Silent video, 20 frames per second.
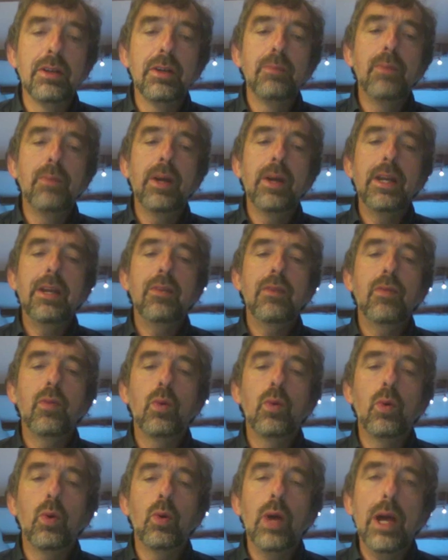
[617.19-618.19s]
money
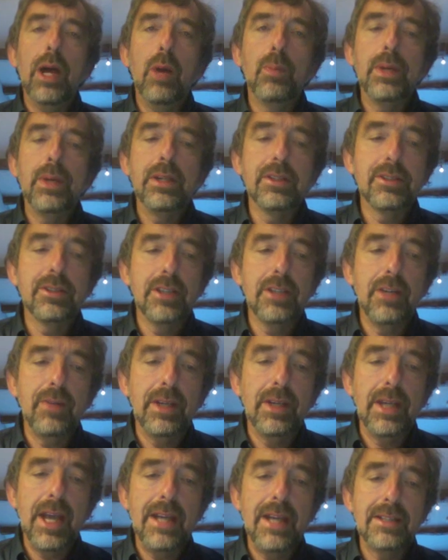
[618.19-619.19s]
for helping
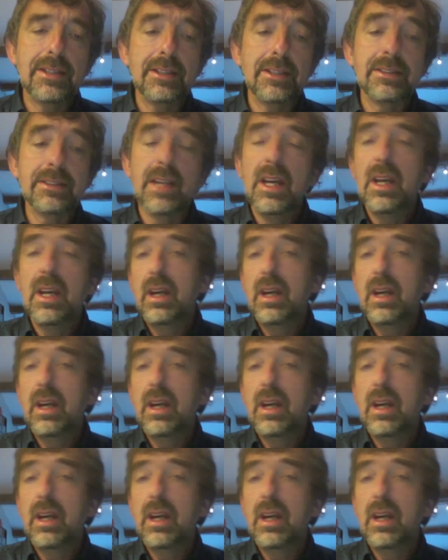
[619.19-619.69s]
deserving cases.